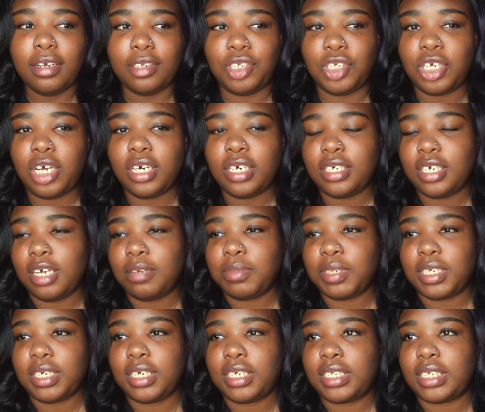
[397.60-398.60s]
Chuck
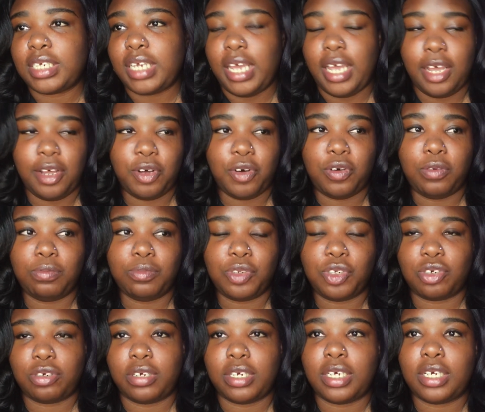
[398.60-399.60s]
comes in to help
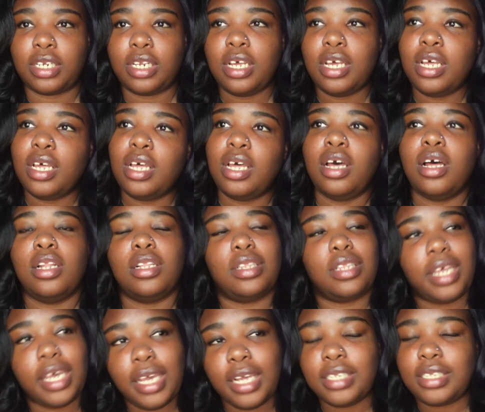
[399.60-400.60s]
Trent.
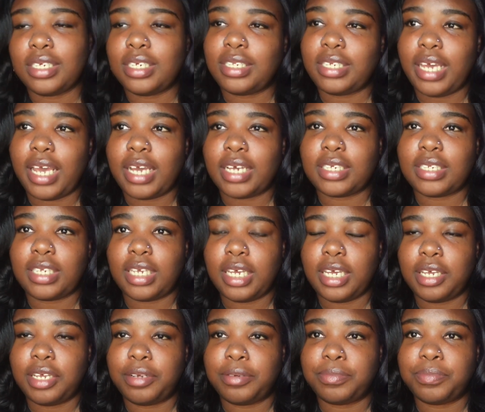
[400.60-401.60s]
Lance attacks
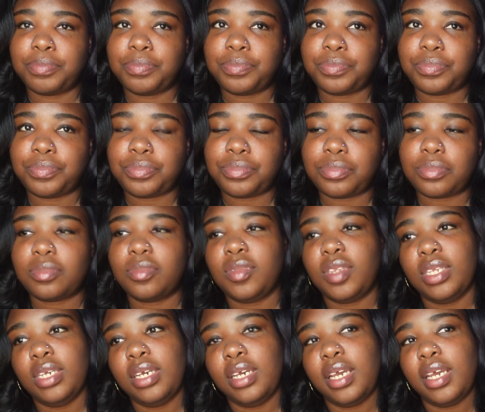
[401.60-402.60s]
him,
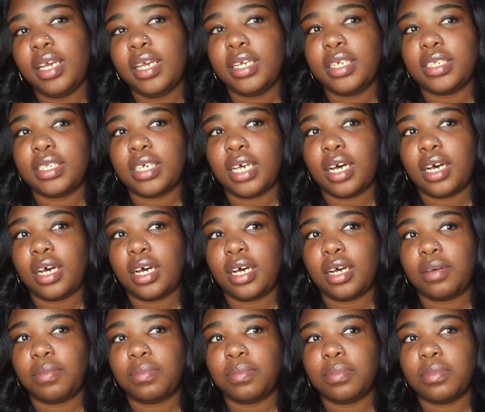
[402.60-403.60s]
and
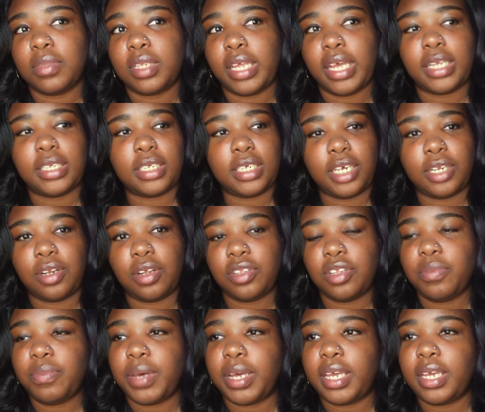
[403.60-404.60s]
Lance get on
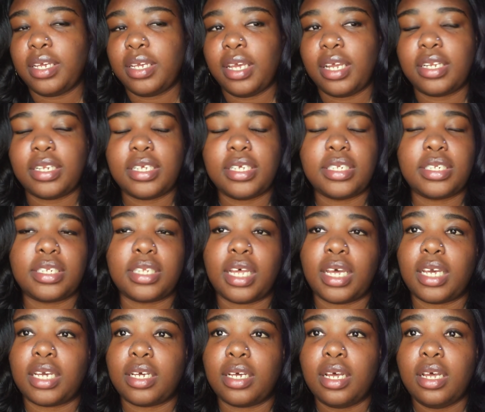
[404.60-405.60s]
the mic, and he's
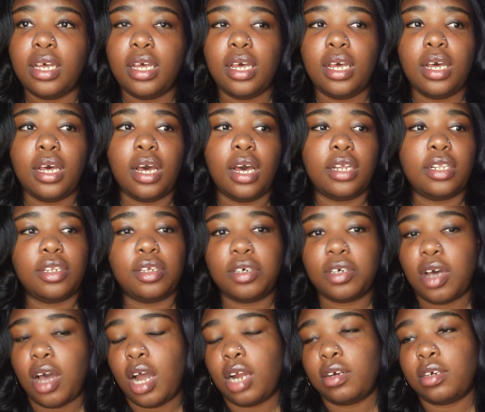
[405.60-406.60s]
like, "Look,
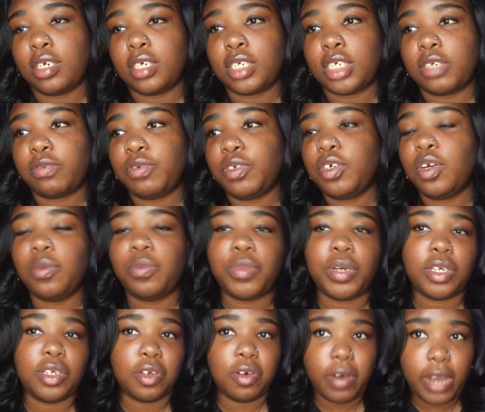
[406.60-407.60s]
Orange, if you don't
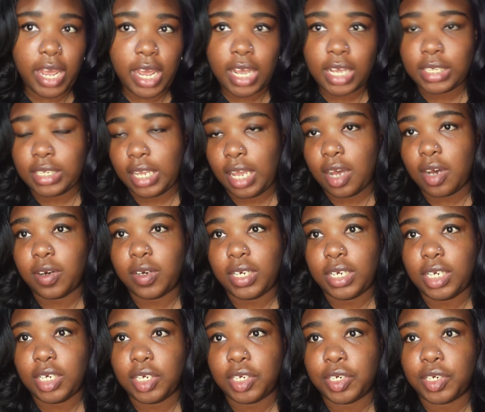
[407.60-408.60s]
bring your ass out
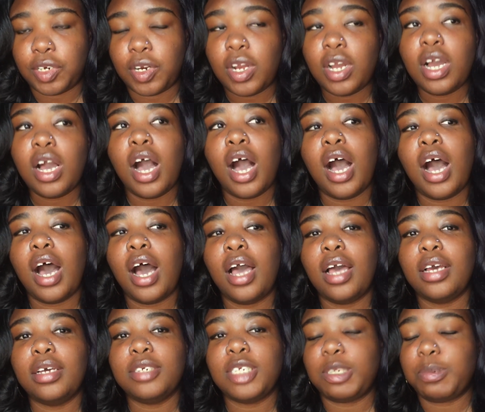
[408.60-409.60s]
here,"
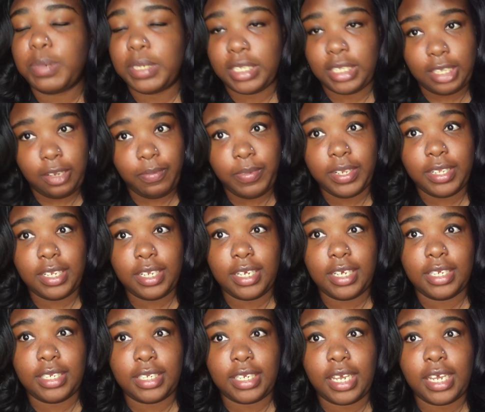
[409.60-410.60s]
specifically
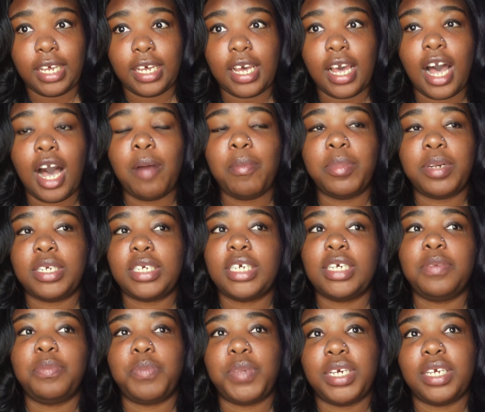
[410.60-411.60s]
he said, "I'm gonna
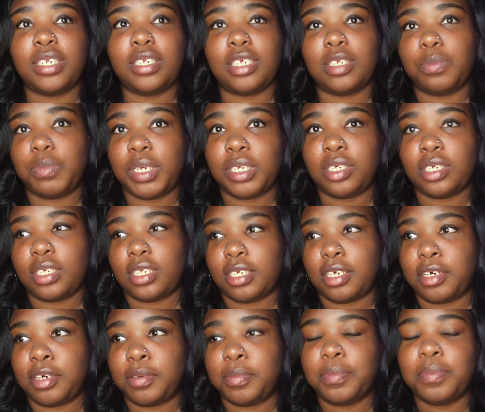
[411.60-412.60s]
keep beating these bitches
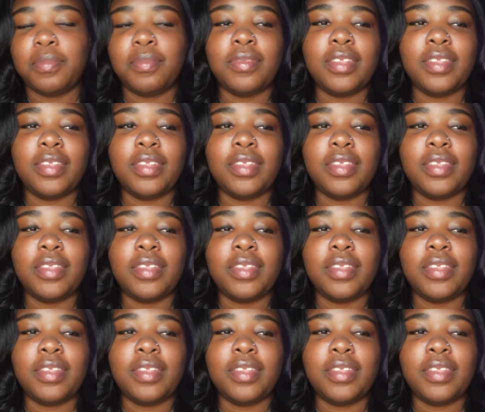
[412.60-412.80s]
up."